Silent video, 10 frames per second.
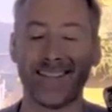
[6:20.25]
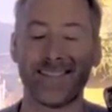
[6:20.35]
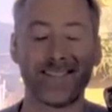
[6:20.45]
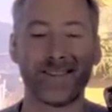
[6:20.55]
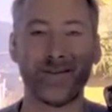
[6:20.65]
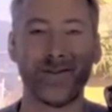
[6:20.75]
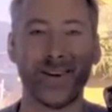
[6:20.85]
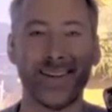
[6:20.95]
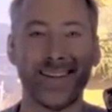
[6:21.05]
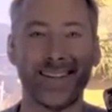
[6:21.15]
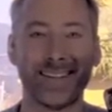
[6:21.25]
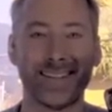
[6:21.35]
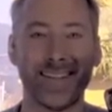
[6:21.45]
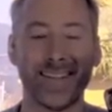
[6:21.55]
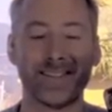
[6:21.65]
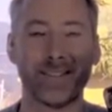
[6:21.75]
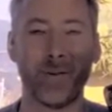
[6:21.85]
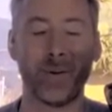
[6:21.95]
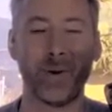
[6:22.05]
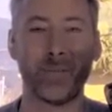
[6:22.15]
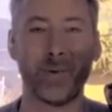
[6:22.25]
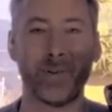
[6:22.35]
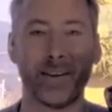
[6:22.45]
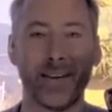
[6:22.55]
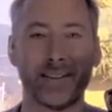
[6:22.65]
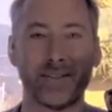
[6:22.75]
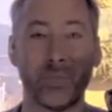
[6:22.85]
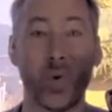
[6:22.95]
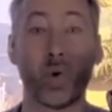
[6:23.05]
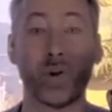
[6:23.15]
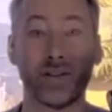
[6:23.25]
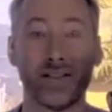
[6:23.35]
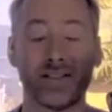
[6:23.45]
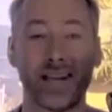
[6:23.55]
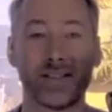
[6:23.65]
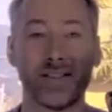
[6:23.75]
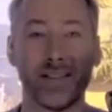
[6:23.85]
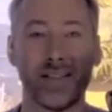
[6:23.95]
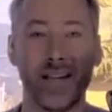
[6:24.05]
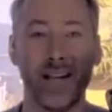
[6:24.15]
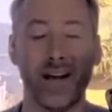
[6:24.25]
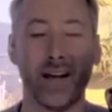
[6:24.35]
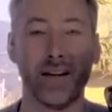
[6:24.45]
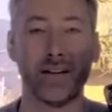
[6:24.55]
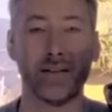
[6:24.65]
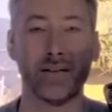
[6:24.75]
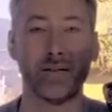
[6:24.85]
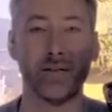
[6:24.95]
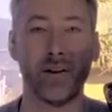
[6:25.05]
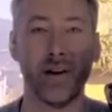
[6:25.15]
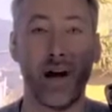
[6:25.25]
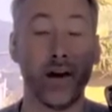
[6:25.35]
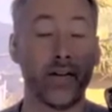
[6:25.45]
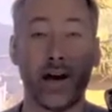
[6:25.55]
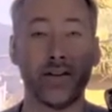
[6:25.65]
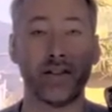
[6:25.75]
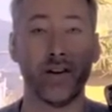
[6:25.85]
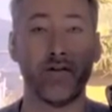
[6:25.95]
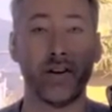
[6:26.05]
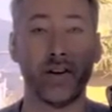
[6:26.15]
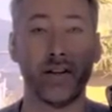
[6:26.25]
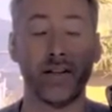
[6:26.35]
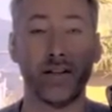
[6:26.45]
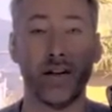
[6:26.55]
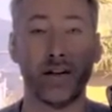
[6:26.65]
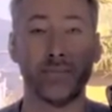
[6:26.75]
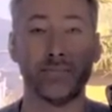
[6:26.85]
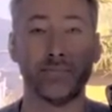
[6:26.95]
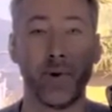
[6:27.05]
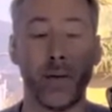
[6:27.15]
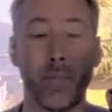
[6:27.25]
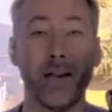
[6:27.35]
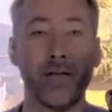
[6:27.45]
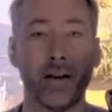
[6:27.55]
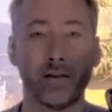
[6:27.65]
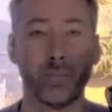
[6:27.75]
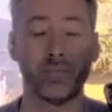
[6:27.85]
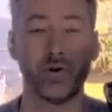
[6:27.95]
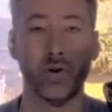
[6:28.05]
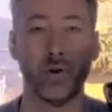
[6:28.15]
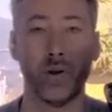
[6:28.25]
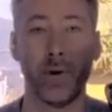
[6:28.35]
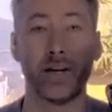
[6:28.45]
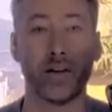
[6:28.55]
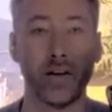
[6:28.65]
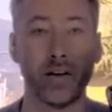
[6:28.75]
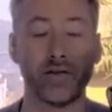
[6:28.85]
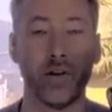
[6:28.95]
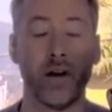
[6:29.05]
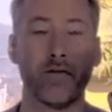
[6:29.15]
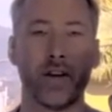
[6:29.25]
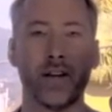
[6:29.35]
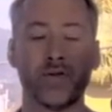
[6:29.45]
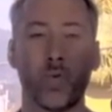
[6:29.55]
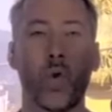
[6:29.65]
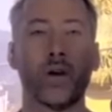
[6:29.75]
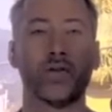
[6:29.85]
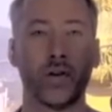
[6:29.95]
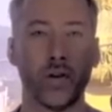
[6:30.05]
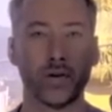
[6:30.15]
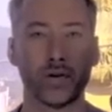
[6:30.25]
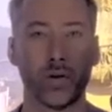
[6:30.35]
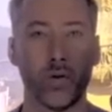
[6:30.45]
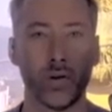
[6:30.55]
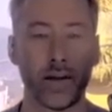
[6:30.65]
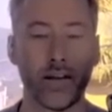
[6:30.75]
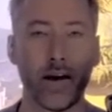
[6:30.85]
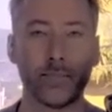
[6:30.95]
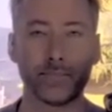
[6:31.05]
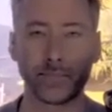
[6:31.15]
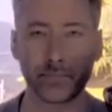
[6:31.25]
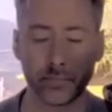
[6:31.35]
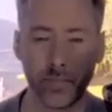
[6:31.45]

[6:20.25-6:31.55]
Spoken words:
yeah, it's just so funny that so many people think that's important. It's actually I consider it very a bad thing to make your kids do. Now, if your kids want to go to school like that,